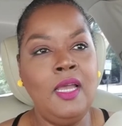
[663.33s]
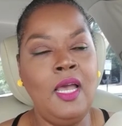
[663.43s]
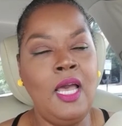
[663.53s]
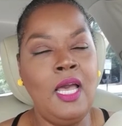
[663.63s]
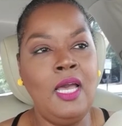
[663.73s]

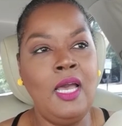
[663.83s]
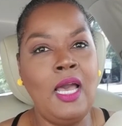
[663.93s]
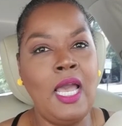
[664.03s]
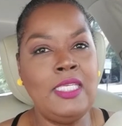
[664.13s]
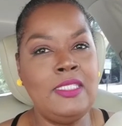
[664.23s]

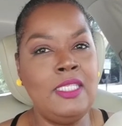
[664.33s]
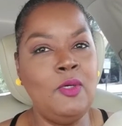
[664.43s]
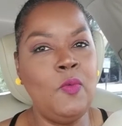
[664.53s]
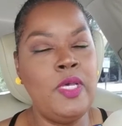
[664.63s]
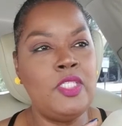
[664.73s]
I
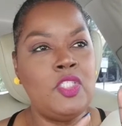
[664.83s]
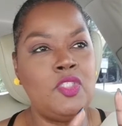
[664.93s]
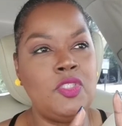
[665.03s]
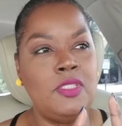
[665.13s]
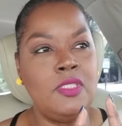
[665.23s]
still was
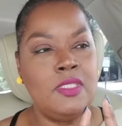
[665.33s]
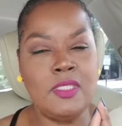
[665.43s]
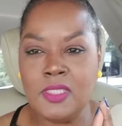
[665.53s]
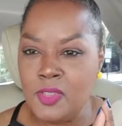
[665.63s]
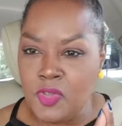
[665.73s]

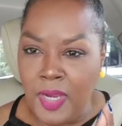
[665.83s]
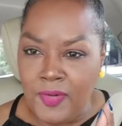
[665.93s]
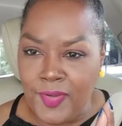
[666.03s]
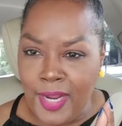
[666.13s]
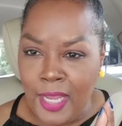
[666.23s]
trying
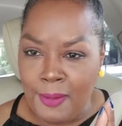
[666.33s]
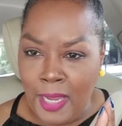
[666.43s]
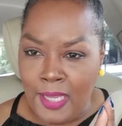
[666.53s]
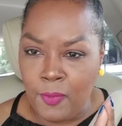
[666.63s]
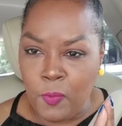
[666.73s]
to figure out, am
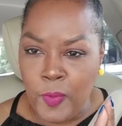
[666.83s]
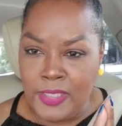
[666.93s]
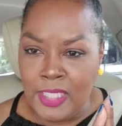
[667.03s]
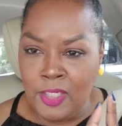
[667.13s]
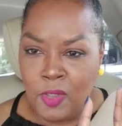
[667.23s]
I
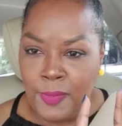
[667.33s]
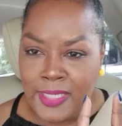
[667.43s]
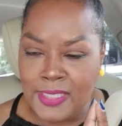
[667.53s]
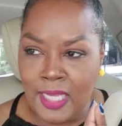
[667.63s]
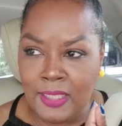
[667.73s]
renting or am I
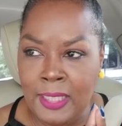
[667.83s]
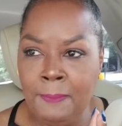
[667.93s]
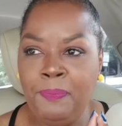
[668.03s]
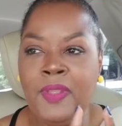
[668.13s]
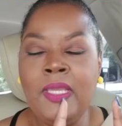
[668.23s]

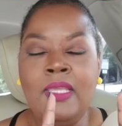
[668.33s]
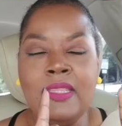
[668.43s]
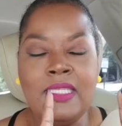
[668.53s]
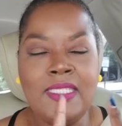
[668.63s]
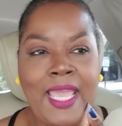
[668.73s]
selling?
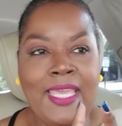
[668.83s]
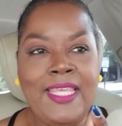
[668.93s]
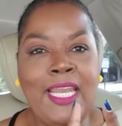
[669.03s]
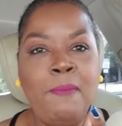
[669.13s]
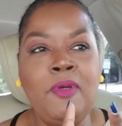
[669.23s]
The day
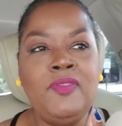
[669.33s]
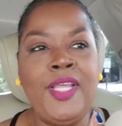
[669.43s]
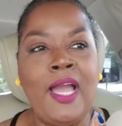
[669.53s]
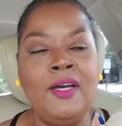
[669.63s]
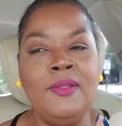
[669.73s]
that I moved
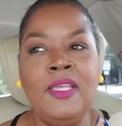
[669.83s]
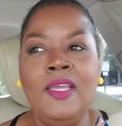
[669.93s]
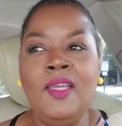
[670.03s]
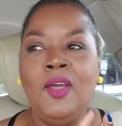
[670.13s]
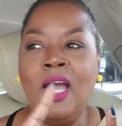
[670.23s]
out,
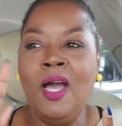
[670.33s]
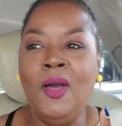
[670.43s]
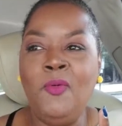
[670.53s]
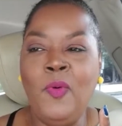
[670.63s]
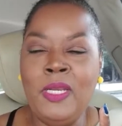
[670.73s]

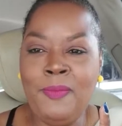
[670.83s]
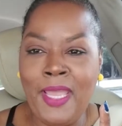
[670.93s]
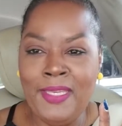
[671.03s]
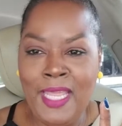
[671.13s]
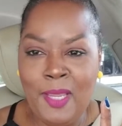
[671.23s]
one of
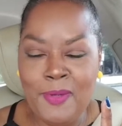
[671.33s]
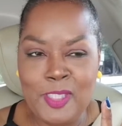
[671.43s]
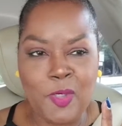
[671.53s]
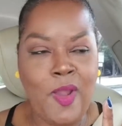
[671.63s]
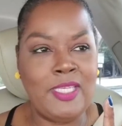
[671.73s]
my neighbors
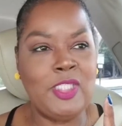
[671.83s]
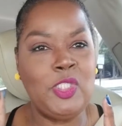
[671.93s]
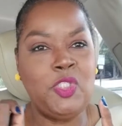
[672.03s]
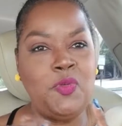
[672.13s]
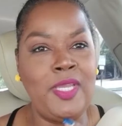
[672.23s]
across the
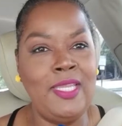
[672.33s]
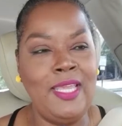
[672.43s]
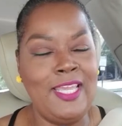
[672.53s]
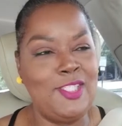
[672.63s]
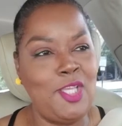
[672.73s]
street,
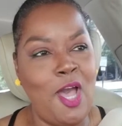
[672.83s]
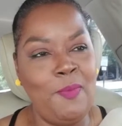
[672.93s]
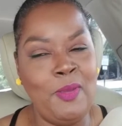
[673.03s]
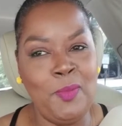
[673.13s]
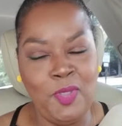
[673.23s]
he saw
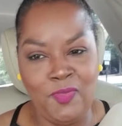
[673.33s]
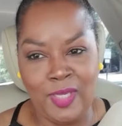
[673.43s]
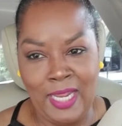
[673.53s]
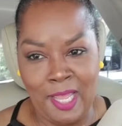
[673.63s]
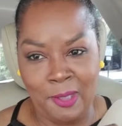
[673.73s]
me
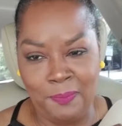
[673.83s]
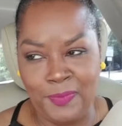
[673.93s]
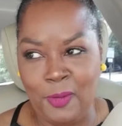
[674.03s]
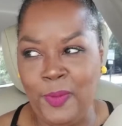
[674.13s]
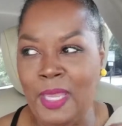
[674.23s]
moving out,
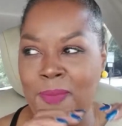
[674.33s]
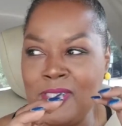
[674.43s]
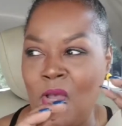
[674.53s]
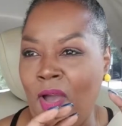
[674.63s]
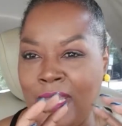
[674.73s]
and we had been
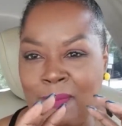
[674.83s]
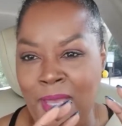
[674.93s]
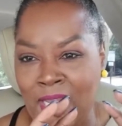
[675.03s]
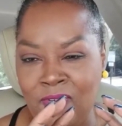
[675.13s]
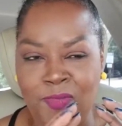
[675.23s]
talking
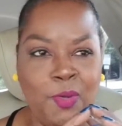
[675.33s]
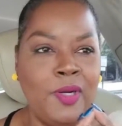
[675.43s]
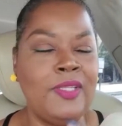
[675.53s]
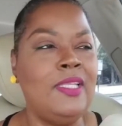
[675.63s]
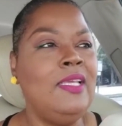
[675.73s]
back and
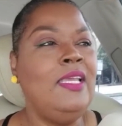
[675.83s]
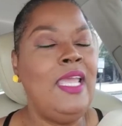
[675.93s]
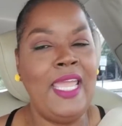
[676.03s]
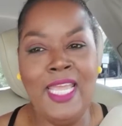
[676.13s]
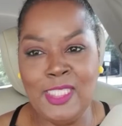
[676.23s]
forth.
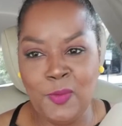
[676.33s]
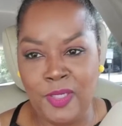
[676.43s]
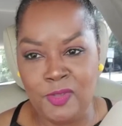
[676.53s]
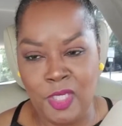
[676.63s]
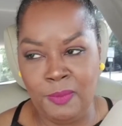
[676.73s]
And he's the
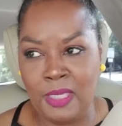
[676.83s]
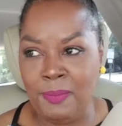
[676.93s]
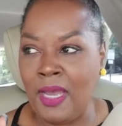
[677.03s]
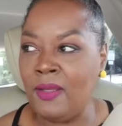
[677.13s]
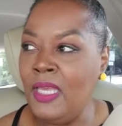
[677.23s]
one who told me
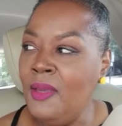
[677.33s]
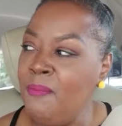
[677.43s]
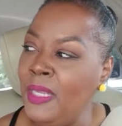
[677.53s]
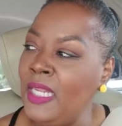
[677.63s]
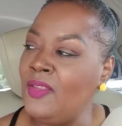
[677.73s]
about
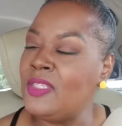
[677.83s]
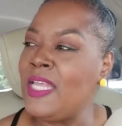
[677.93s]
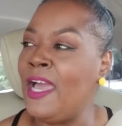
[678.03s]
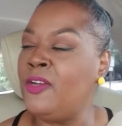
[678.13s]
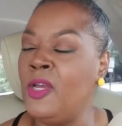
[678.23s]
many of the
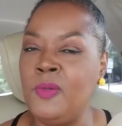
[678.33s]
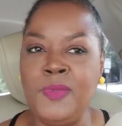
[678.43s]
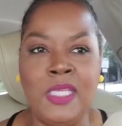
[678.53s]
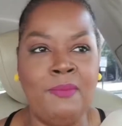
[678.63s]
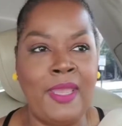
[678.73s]

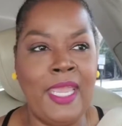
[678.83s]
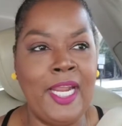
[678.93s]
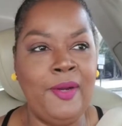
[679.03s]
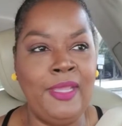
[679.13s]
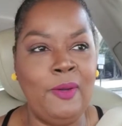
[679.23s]
townhomes in my
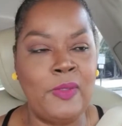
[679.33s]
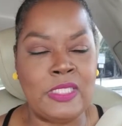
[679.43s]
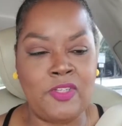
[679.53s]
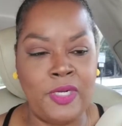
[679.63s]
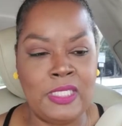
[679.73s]
area was
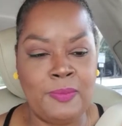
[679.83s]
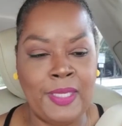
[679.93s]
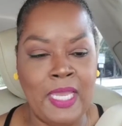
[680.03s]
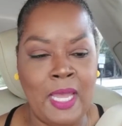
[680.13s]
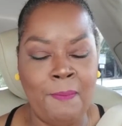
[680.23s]
starting to
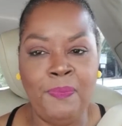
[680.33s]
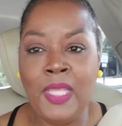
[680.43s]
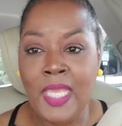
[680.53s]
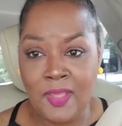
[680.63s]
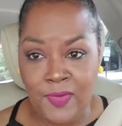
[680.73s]
become
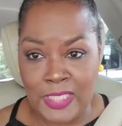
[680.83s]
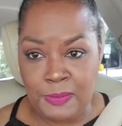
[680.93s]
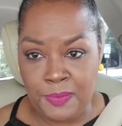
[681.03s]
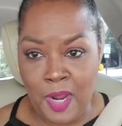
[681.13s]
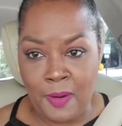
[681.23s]

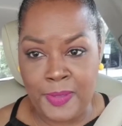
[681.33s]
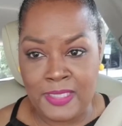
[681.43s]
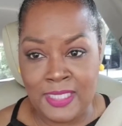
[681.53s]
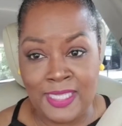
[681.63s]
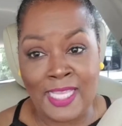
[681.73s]
investment
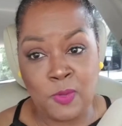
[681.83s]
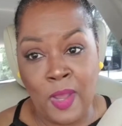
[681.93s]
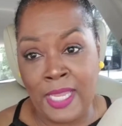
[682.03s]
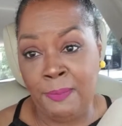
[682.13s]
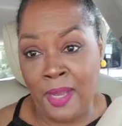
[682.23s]
properties, and that's
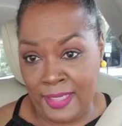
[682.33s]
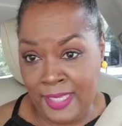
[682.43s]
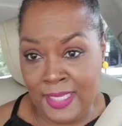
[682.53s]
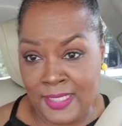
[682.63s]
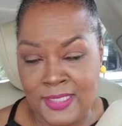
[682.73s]
why he bought
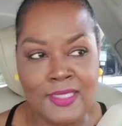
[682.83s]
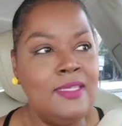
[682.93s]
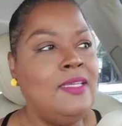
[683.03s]
his.